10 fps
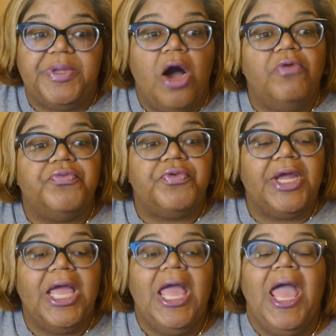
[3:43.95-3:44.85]
over
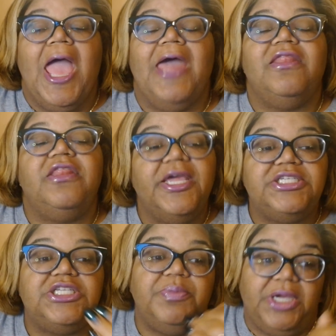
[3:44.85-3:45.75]
it. And then
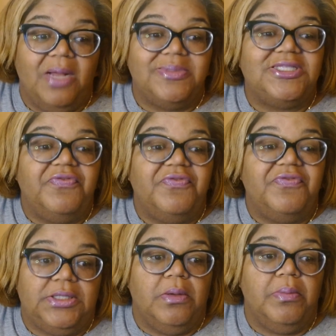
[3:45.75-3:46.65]
she becomes the victim.